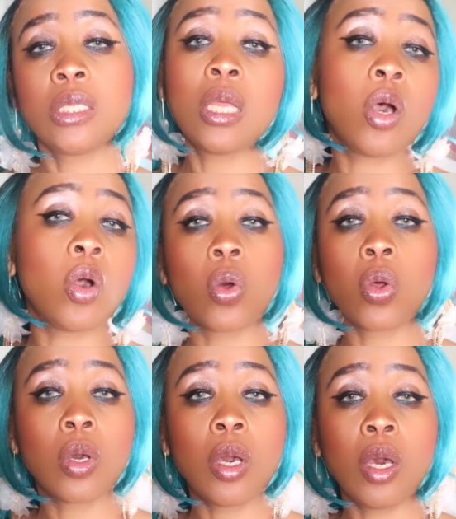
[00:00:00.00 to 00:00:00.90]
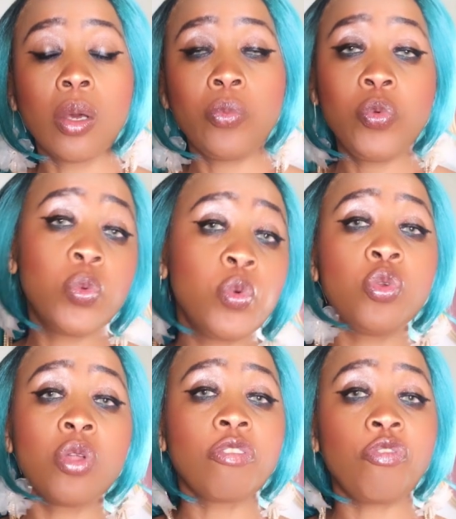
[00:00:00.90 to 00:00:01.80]
No. We
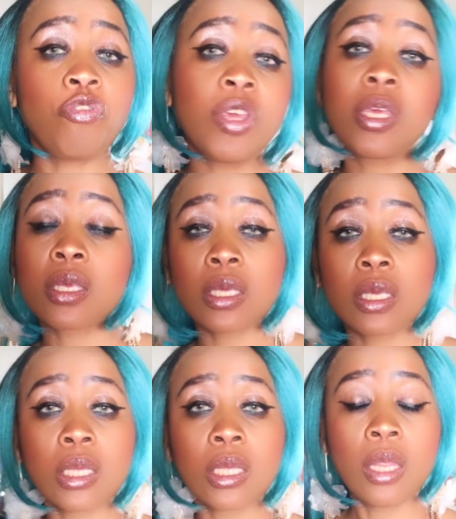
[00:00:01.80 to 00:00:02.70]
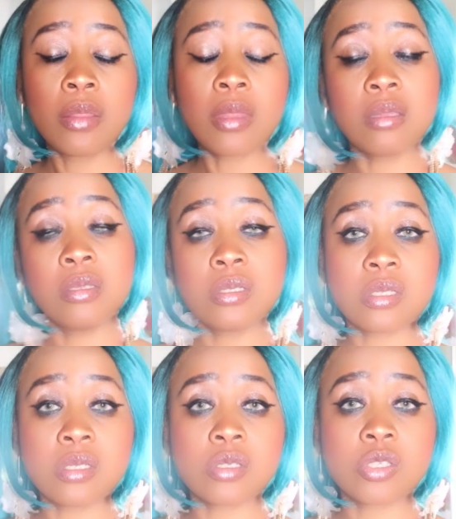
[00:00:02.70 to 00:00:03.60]
would not think that
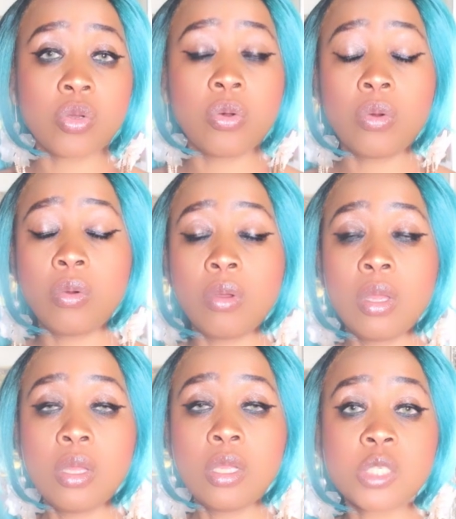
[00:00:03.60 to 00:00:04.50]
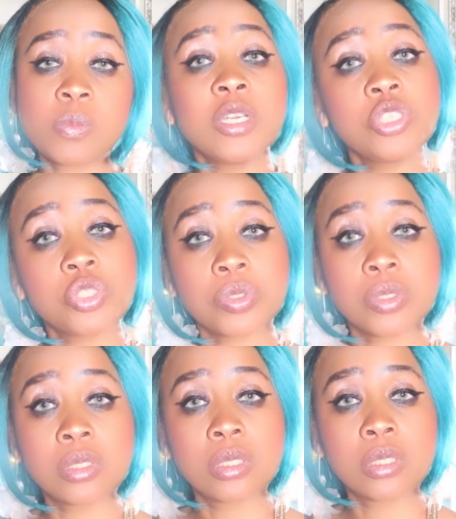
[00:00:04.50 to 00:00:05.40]
this is so
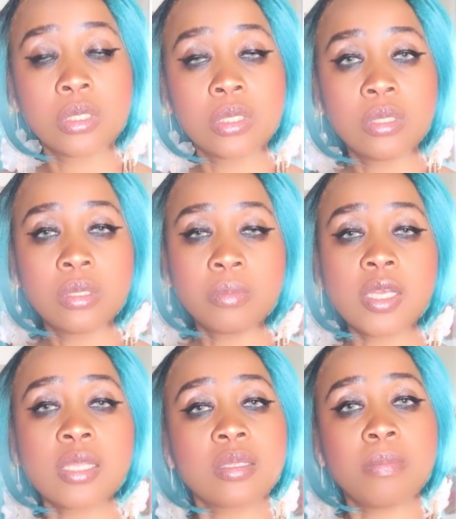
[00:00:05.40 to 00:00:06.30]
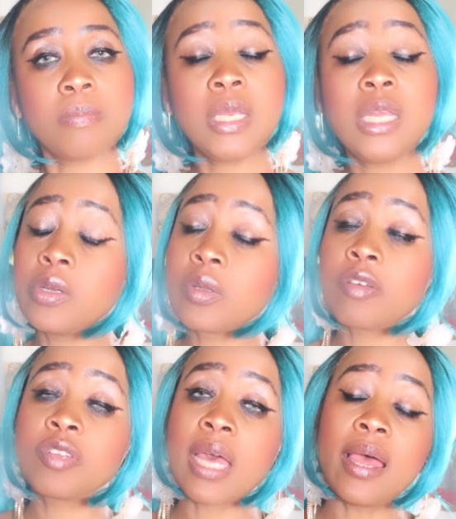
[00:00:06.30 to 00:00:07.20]
special, but millions
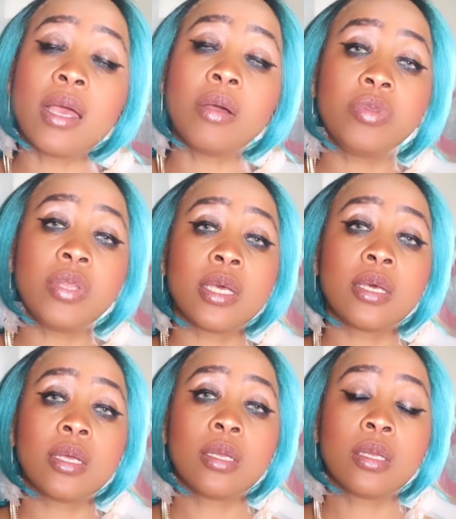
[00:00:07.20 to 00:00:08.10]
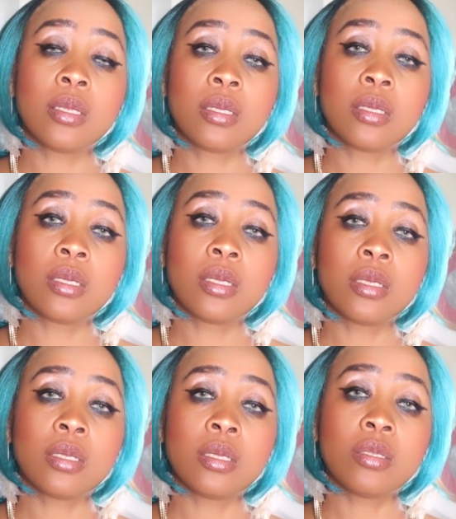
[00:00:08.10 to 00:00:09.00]
of guys out there
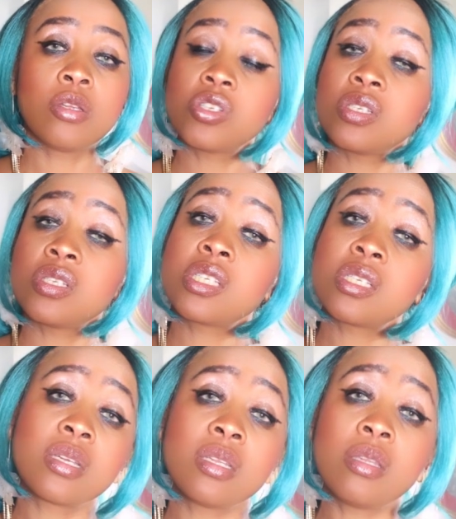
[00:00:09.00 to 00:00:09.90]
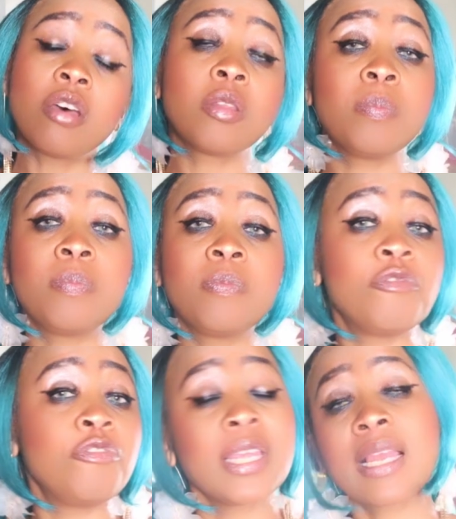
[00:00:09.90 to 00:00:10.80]
does not
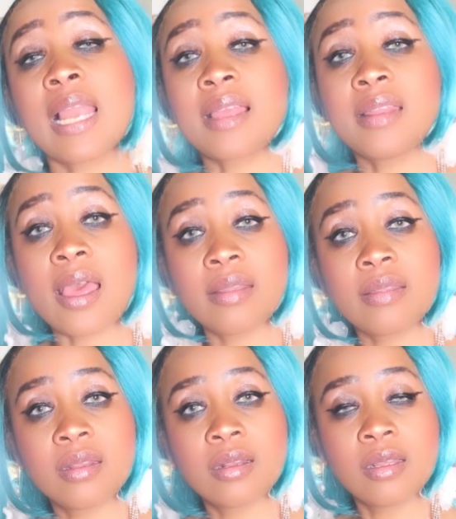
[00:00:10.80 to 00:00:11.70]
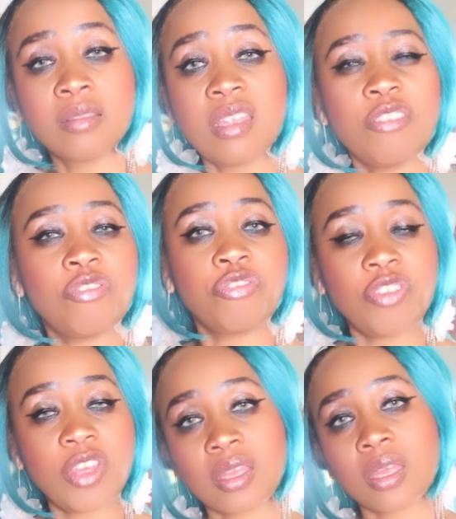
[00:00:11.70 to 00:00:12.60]
think like that. They
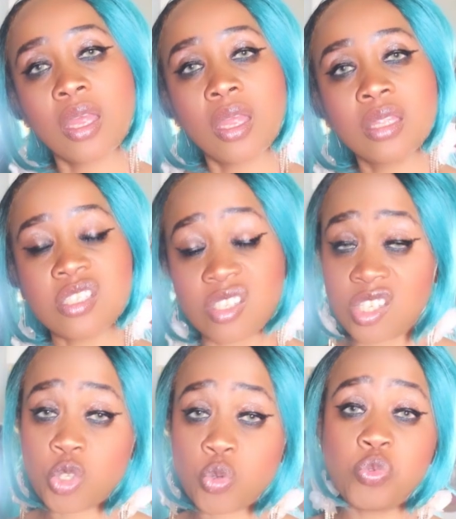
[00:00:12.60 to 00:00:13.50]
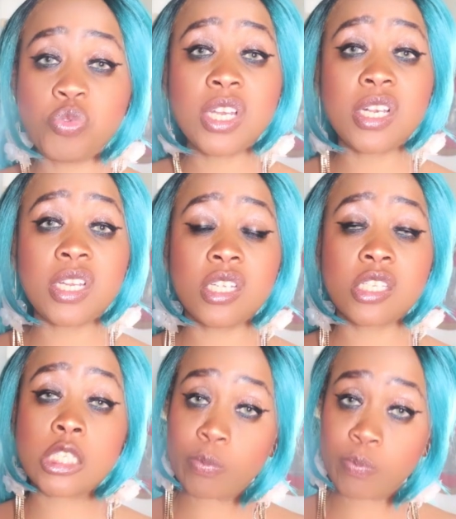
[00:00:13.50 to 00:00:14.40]
think this is really
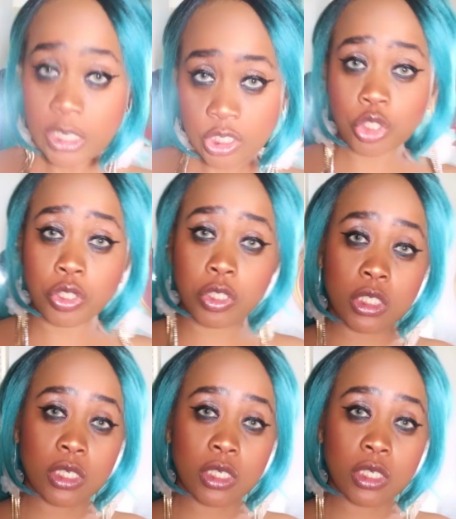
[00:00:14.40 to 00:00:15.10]
special.